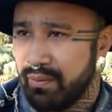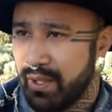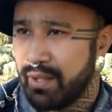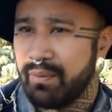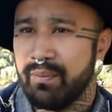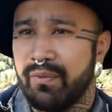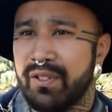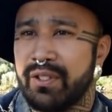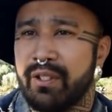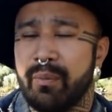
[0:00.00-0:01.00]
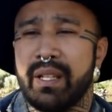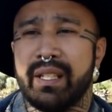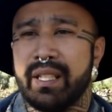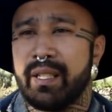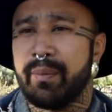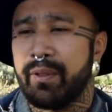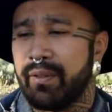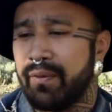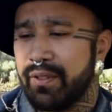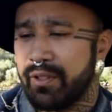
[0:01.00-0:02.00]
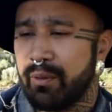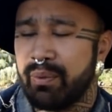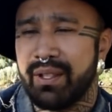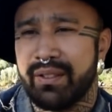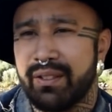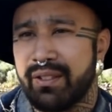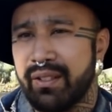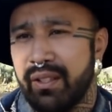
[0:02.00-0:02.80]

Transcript: you know, physical makeup, her physical presence,